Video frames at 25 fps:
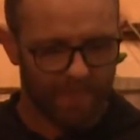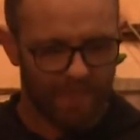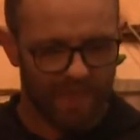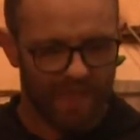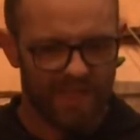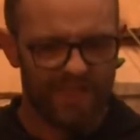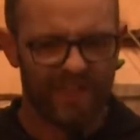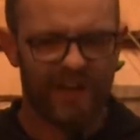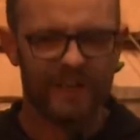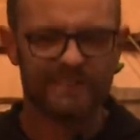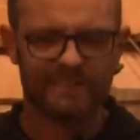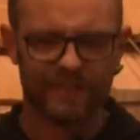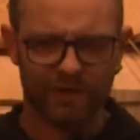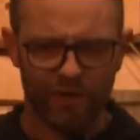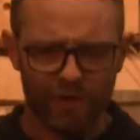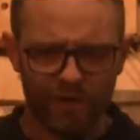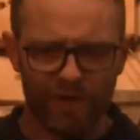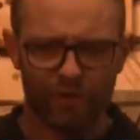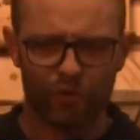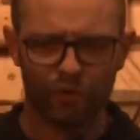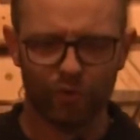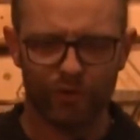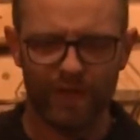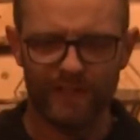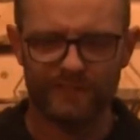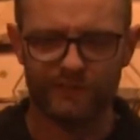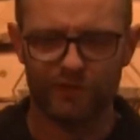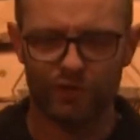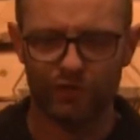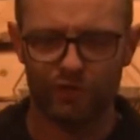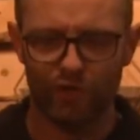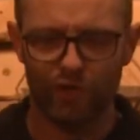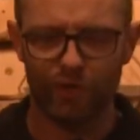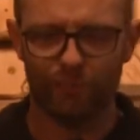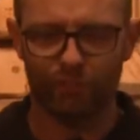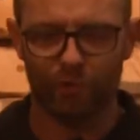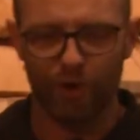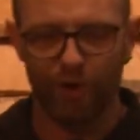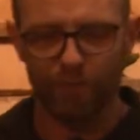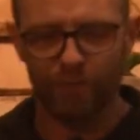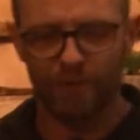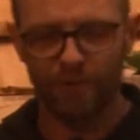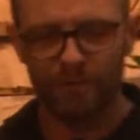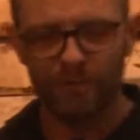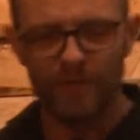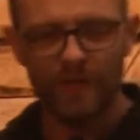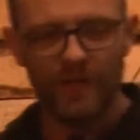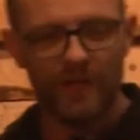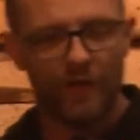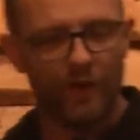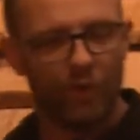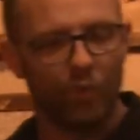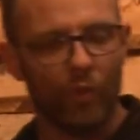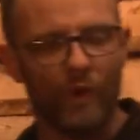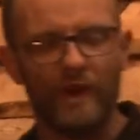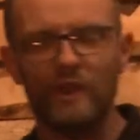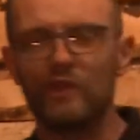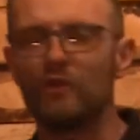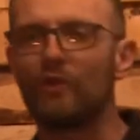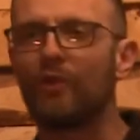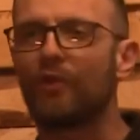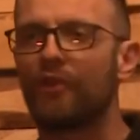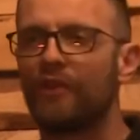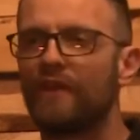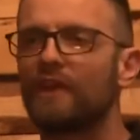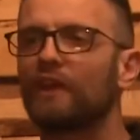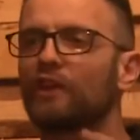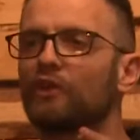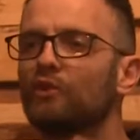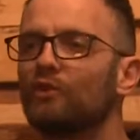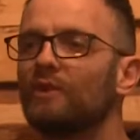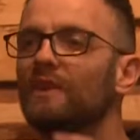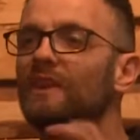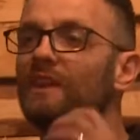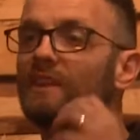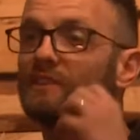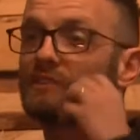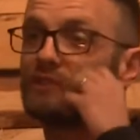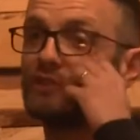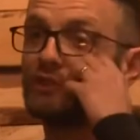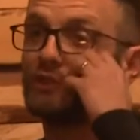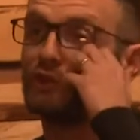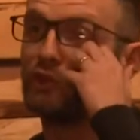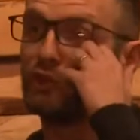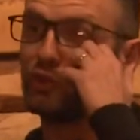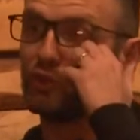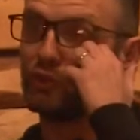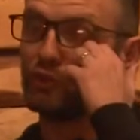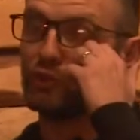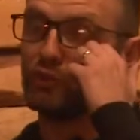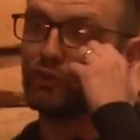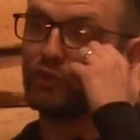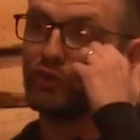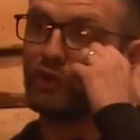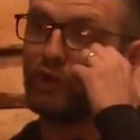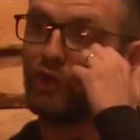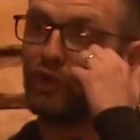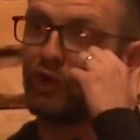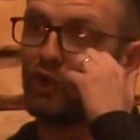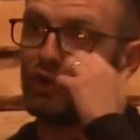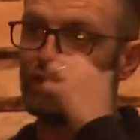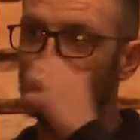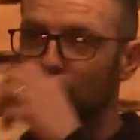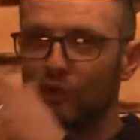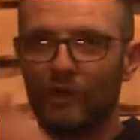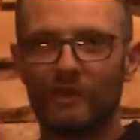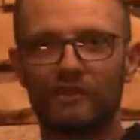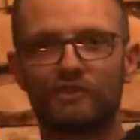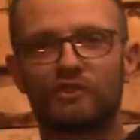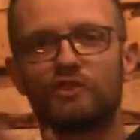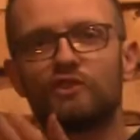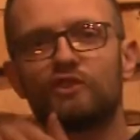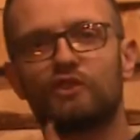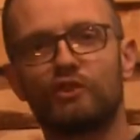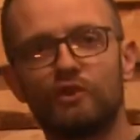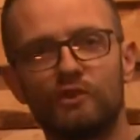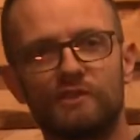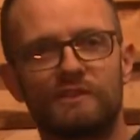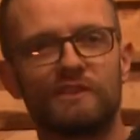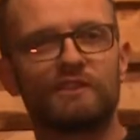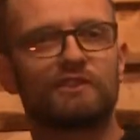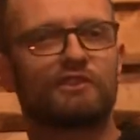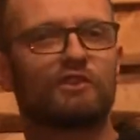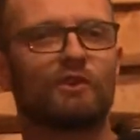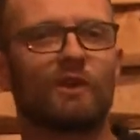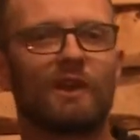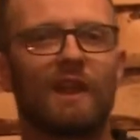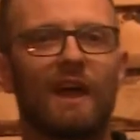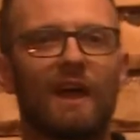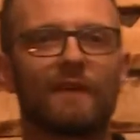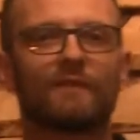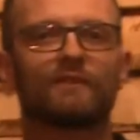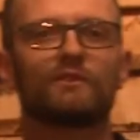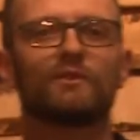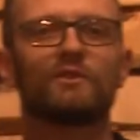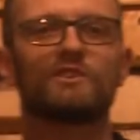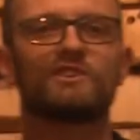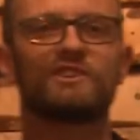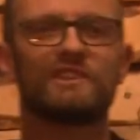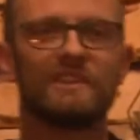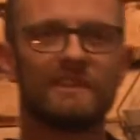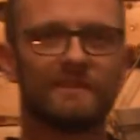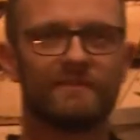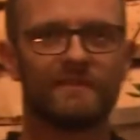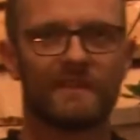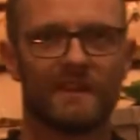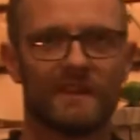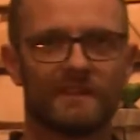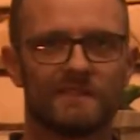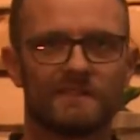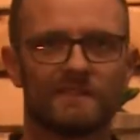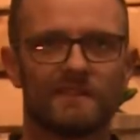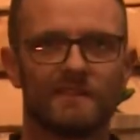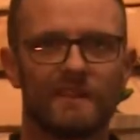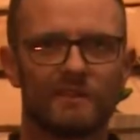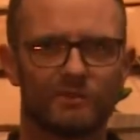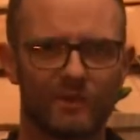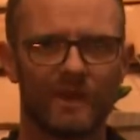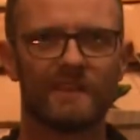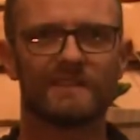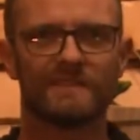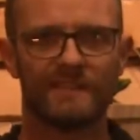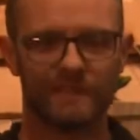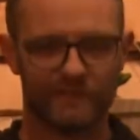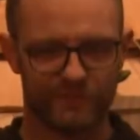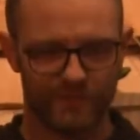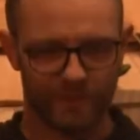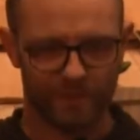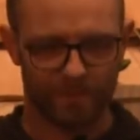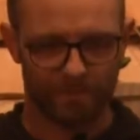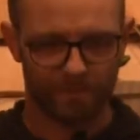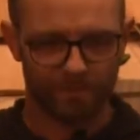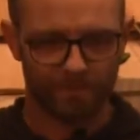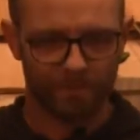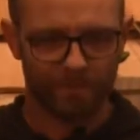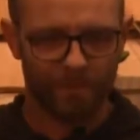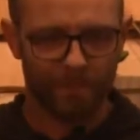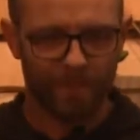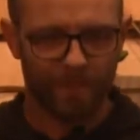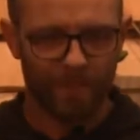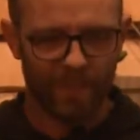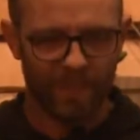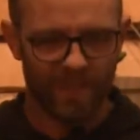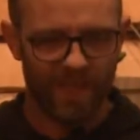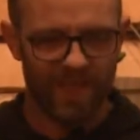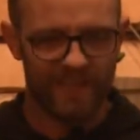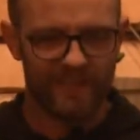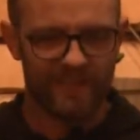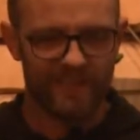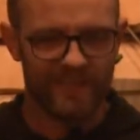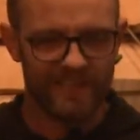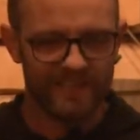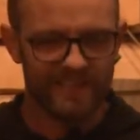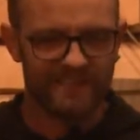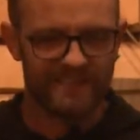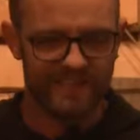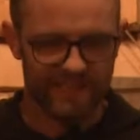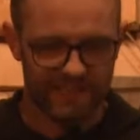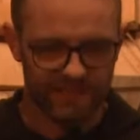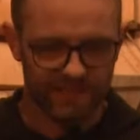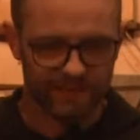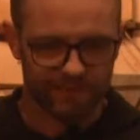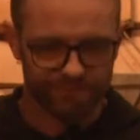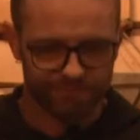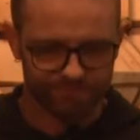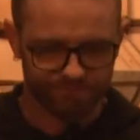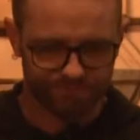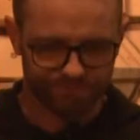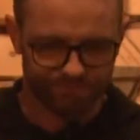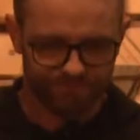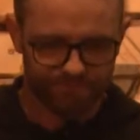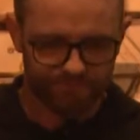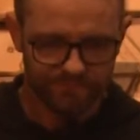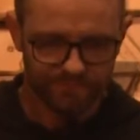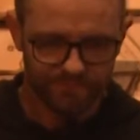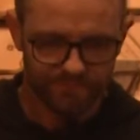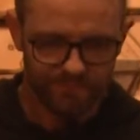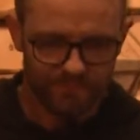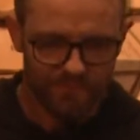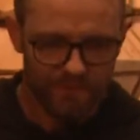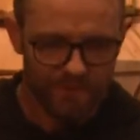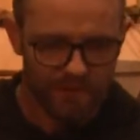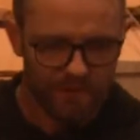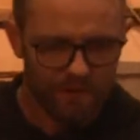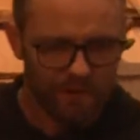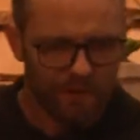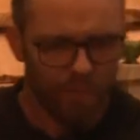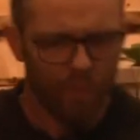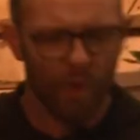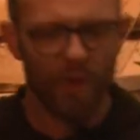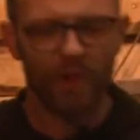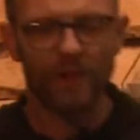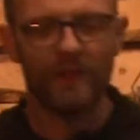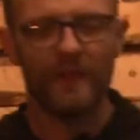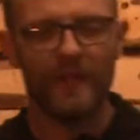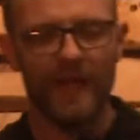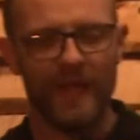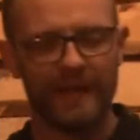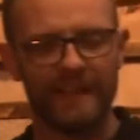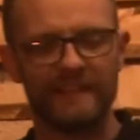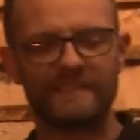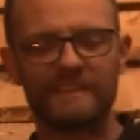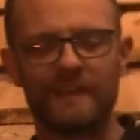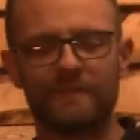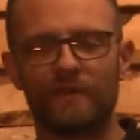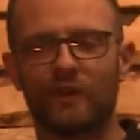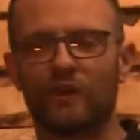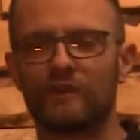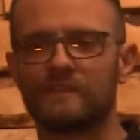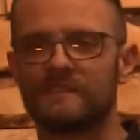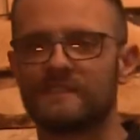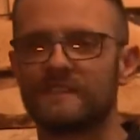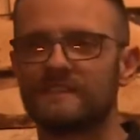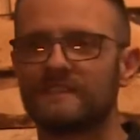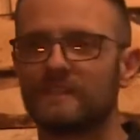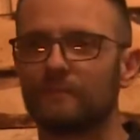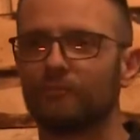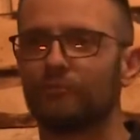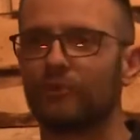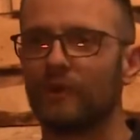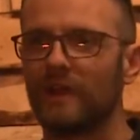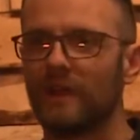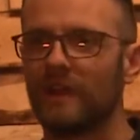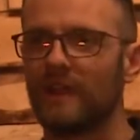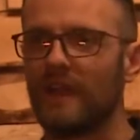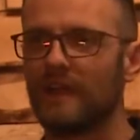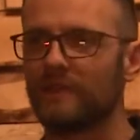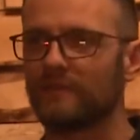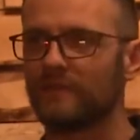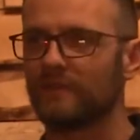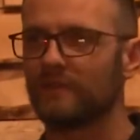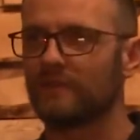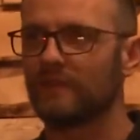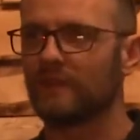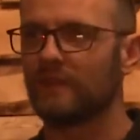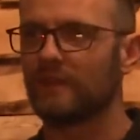And then I was like, okay, cool, that's not a problem. What do you think you need to do to introduce into your life to achieve that? That's what I said to him. And then he said, well, I need to have a consistent prayer life.